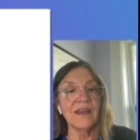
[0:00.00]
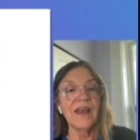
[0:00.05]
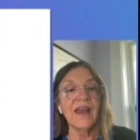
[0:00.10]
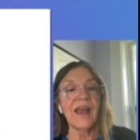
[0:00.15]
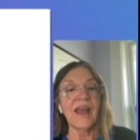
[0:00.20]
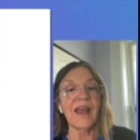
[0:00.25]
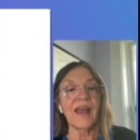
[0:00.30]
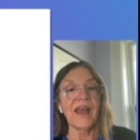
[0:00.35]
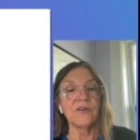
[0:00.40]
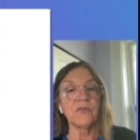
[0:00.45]

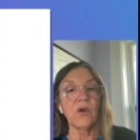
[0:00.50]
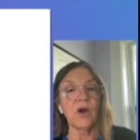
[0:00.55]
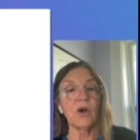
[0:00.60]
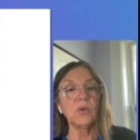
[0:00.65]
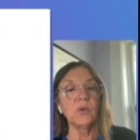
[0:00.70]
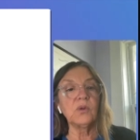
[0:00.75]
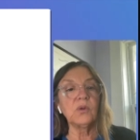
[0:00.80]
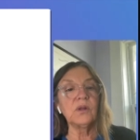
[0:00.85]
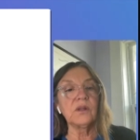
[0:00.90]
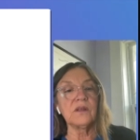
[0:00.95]
And
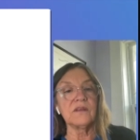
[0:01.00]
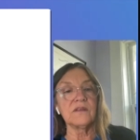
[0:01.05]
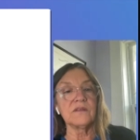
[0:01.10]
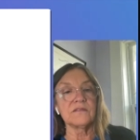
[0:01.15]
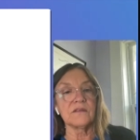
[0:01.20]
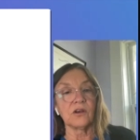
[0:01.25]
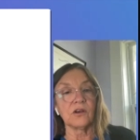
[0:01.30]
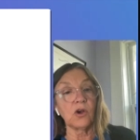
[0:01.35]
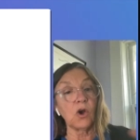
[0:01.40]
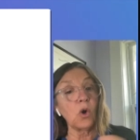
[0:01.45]
Raul is a
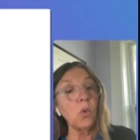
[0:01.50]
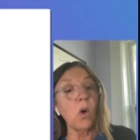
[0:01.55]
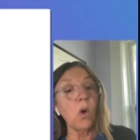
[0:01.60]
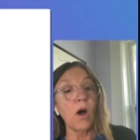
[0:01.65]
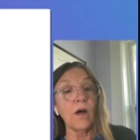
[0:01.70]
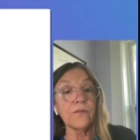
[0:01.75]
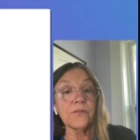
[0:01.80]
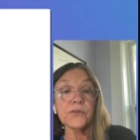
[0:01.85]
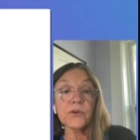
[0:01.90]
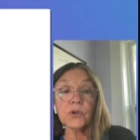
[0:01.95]
co
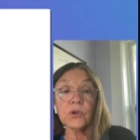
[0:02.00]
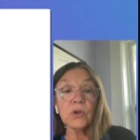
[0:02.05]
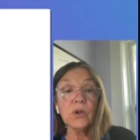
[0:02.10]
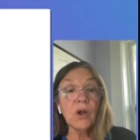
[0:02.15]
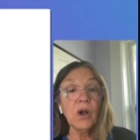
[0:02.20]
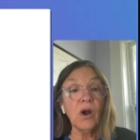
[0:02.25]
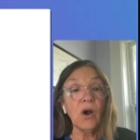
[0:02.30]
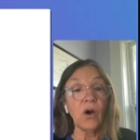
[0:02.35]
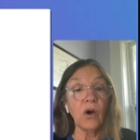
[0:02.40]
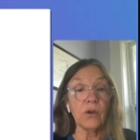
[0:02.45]
author
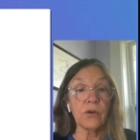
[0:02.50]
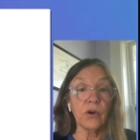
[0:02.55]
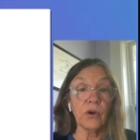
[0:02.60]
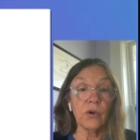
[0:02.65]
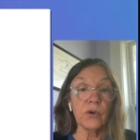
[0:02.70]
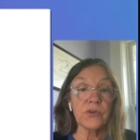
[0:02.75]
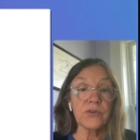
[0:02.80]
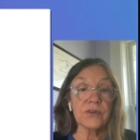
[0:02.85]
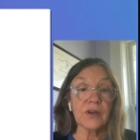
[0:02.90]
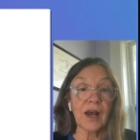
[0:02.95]
on Earth
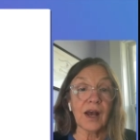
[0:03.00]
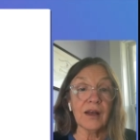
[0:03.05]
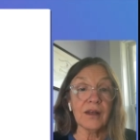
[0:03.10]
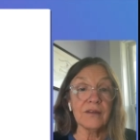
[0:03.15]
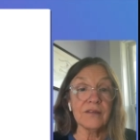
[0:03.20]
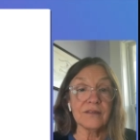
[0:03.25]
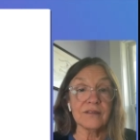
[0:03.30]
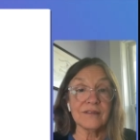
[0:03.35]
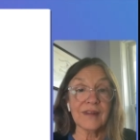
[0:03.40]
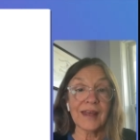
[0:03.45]
Sky's
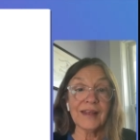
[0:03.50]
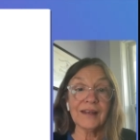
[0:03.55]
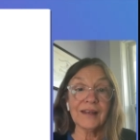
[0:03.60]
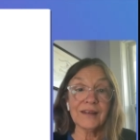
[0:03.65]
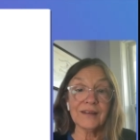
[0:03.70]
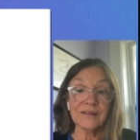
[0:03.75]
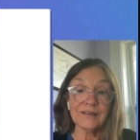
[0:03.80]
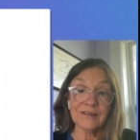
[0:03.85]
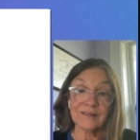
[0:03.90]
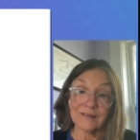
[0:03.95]
daily
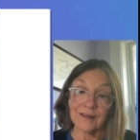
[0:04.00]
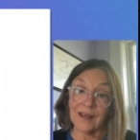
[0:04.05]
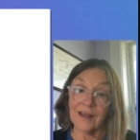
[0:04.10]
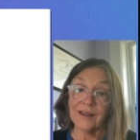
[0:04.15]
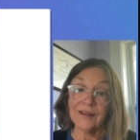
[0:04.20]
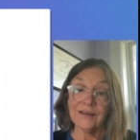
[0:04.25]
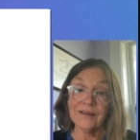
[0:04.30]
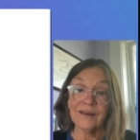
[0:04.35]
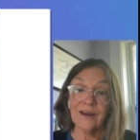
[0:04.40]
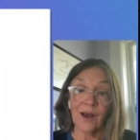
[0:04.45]

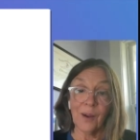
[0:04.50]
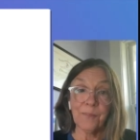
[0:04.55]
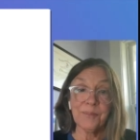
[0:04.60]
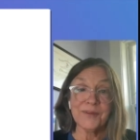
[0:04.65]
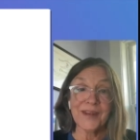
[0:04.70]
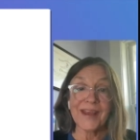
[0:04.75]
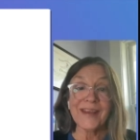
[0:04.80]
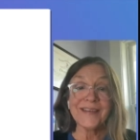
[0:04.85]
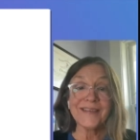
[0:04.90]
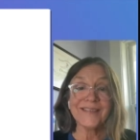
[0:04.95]
sun
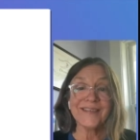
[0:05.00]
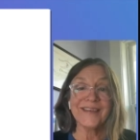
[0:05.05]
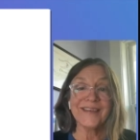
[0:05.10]
update.